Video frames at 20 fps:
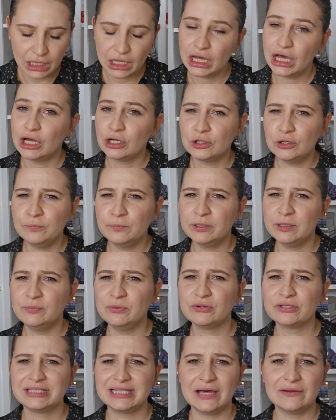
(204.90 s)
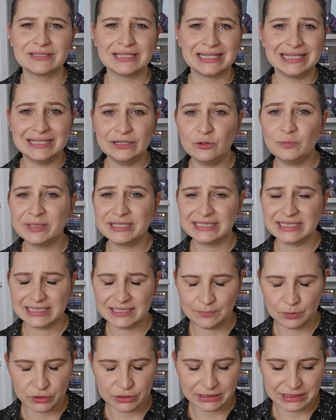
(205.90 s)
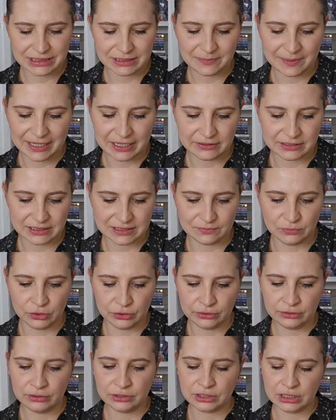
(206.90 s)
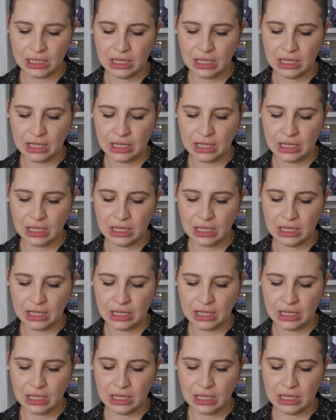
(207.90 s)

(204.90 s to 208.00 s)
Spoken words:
A couple of books that I was a little bit disappointed about this month